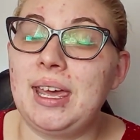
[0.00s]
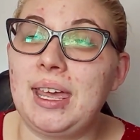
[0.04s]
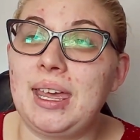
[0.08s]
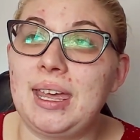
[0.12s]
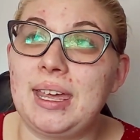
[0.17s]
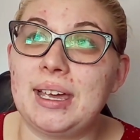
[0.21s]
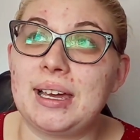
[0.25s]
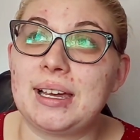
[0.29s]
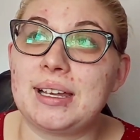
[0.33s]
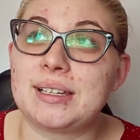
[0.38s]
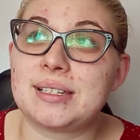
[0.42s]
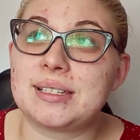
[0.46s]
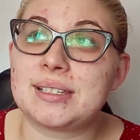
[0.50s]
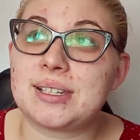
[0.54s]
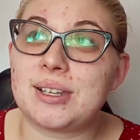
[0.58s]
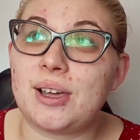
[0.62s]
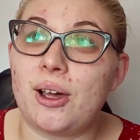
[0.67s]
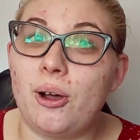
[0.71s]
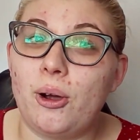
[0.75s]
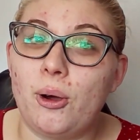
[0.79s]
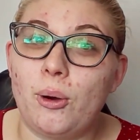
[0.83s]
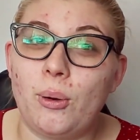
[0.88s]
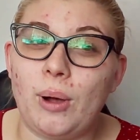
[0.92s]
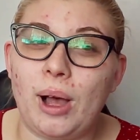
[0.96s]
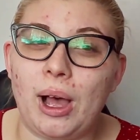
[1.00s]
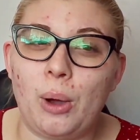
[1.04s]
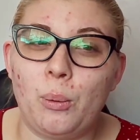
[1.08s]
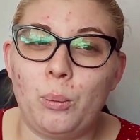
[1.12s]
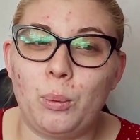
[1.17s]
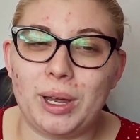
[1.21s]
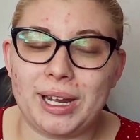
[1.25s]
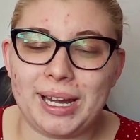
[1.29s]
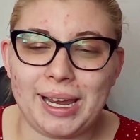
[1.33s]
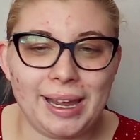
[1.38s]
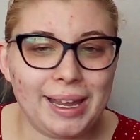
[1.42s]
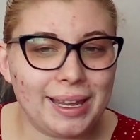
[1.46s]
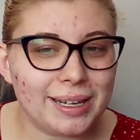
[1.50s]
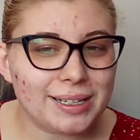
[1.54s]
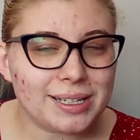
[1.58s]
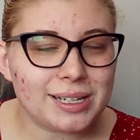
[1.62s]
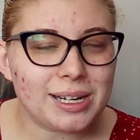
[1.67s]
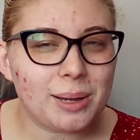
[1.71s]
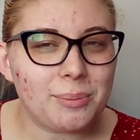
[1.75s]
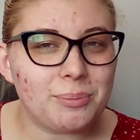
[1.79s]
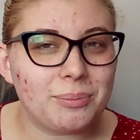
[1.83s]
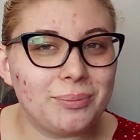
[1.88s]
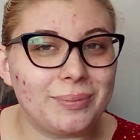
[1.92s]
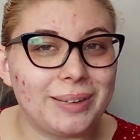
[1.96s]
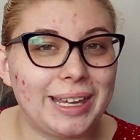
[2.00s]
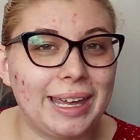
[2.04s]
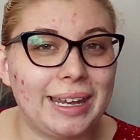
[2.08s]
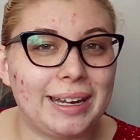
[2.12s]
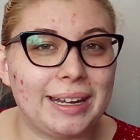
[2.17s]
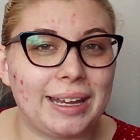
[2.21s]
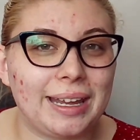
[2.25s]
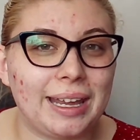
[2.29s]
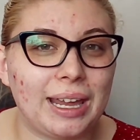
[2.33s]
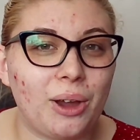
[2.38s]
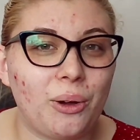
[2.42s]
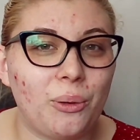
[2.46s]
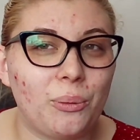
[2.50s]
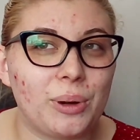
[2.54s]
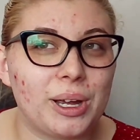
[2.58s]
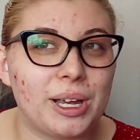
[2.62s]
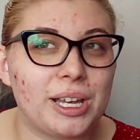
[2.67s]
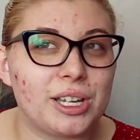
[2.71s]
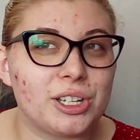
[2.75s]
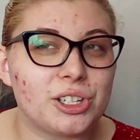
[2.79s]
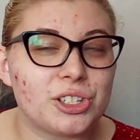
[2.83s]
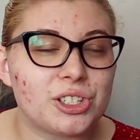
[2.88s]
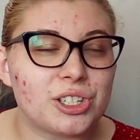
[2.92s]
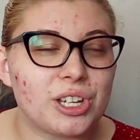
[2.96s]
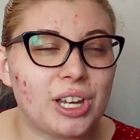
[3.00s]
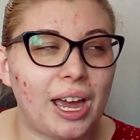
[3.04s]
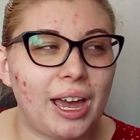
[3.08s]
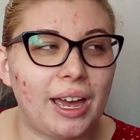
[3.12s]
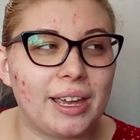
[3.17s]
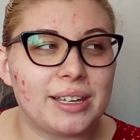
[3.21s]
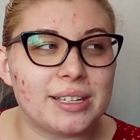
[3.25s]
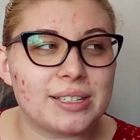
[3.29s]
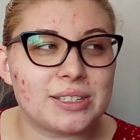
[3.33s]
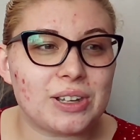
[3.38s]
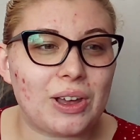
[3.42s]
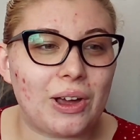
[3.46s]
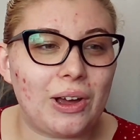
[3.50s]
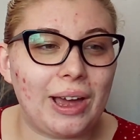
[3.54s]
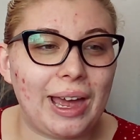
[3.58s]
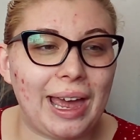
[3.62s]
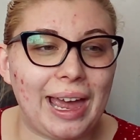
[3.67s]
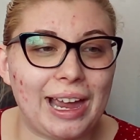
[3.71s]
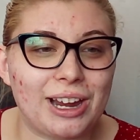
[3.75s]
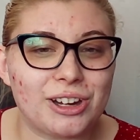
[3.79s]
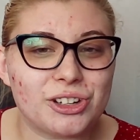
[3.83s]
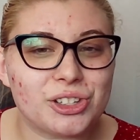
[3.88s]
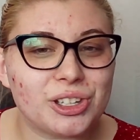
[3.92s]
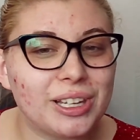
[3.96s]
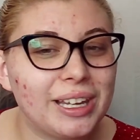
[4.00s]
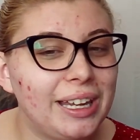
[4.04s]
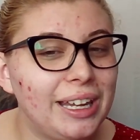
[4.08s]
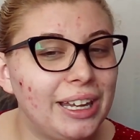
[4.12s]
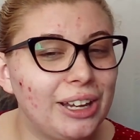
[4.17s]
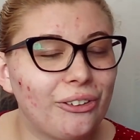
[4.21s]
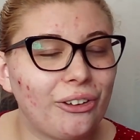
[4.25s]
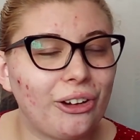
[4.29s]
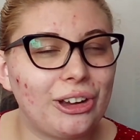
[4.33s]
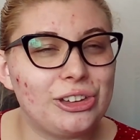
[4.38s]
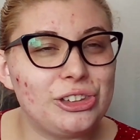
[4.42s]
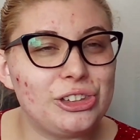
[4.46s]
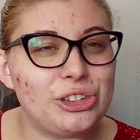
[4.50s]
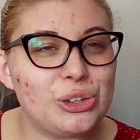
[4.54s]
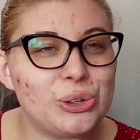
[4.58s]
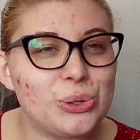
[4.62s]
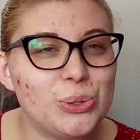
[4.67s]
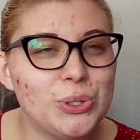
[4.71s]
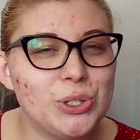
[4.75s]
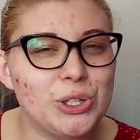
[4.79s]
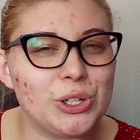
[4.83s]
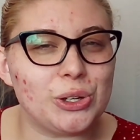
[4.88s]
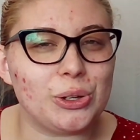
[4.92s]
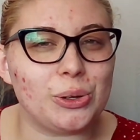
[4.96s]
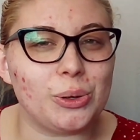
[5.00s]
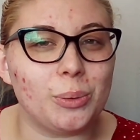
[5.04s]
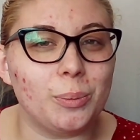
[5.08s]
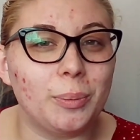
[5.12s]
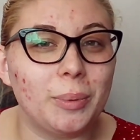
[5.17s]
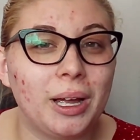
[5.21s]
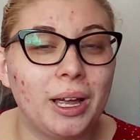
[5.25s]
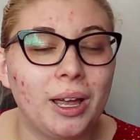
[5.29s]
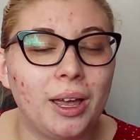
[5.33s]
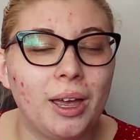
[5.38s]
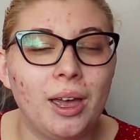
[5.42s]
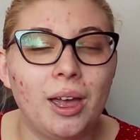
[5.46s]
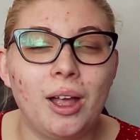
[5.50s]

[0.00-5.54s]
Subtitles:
And so what I ended up getting, which I saw actually here on YouTube,